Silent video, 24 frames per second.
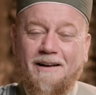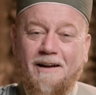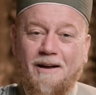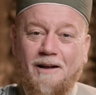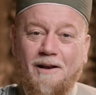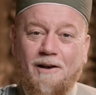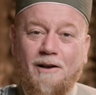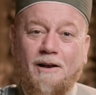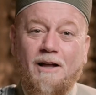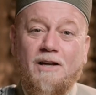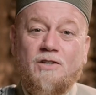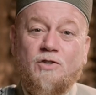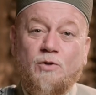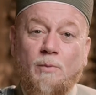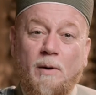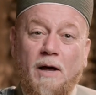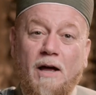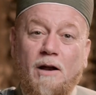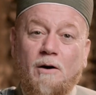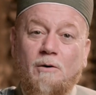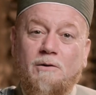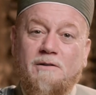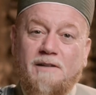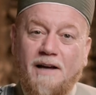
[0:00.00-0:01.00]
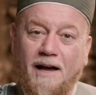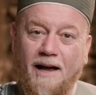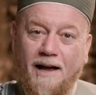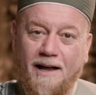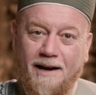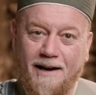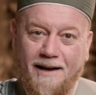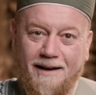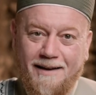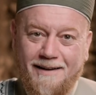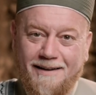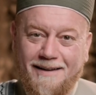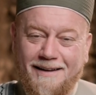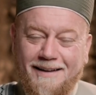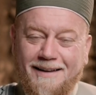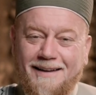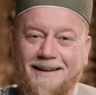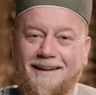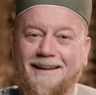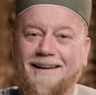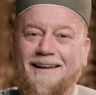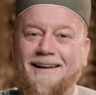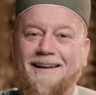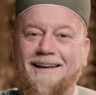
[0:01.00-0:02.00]
Allah subhanahu wa ta'ala
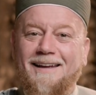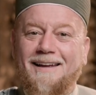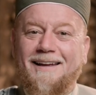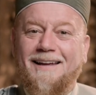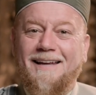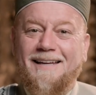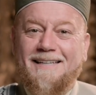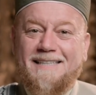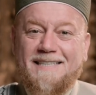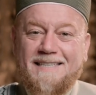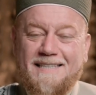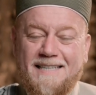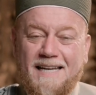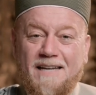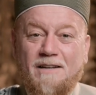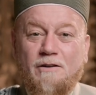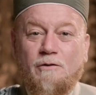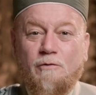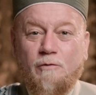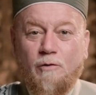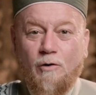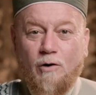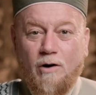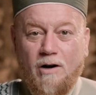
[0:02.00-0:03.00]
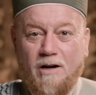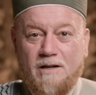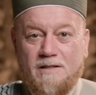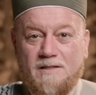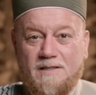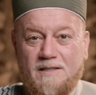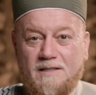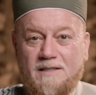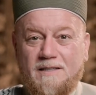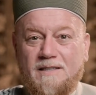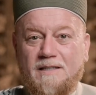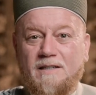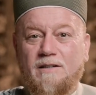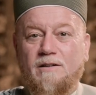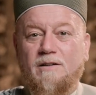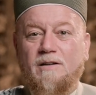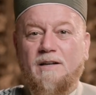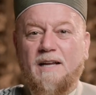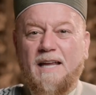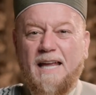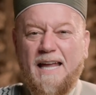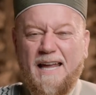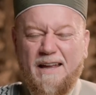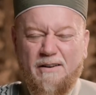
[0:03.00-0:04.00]
sent for us
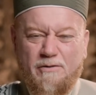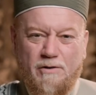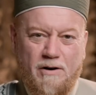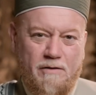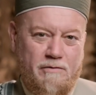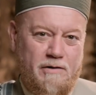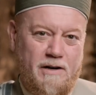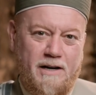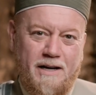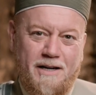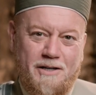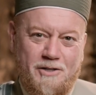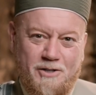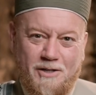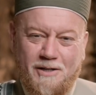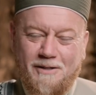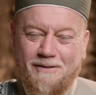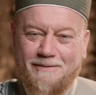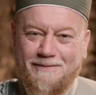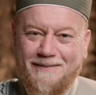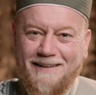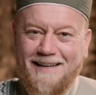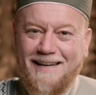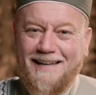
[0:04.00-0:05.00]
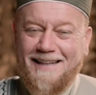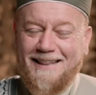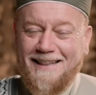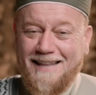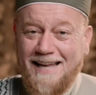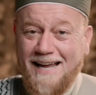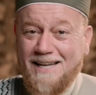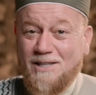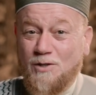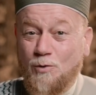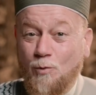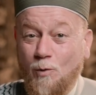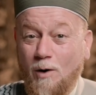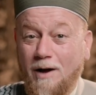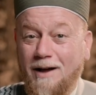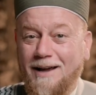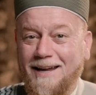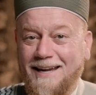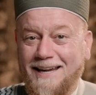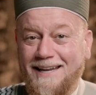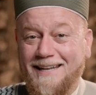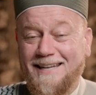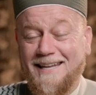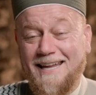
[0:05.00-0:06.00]
a revelation. And that's why
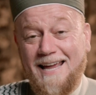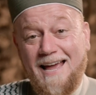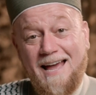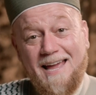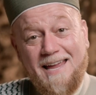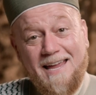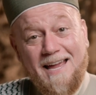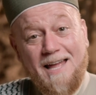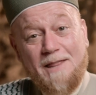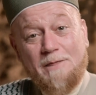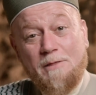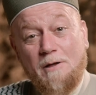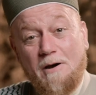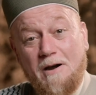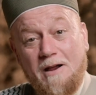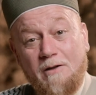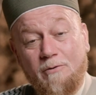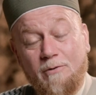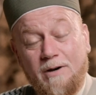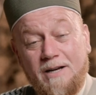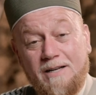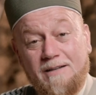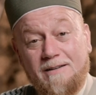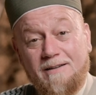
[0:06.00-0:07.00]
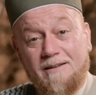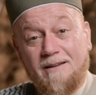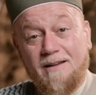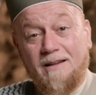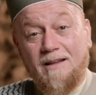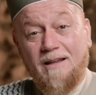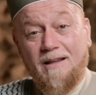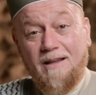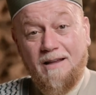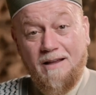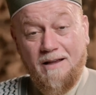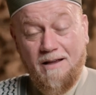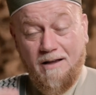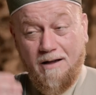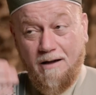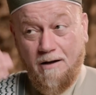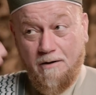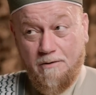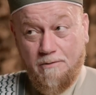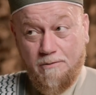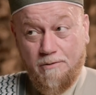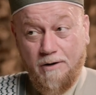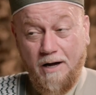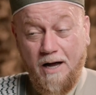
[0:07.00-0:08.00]
in the ayat that I read,
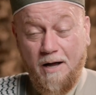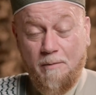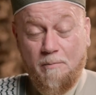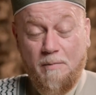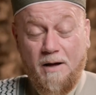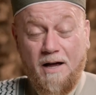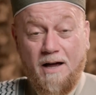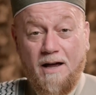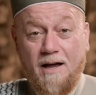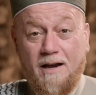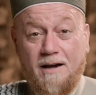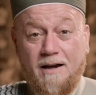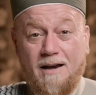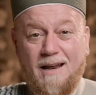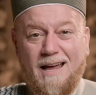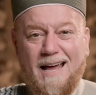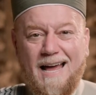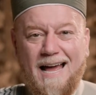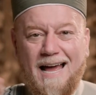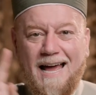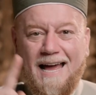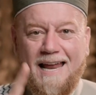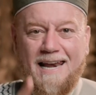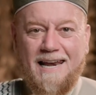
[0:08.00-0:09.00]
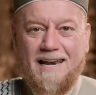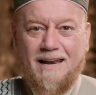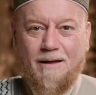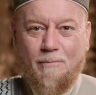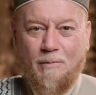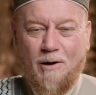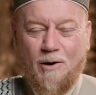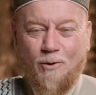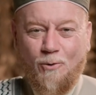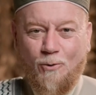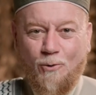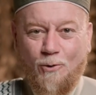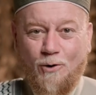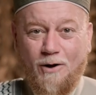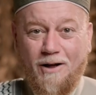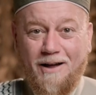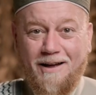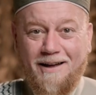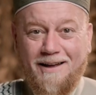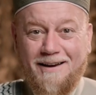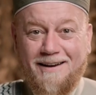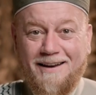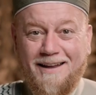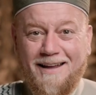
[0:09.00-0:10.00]
Ar-Rahman allama
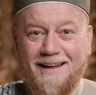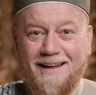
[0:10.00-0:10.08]
al-Quran,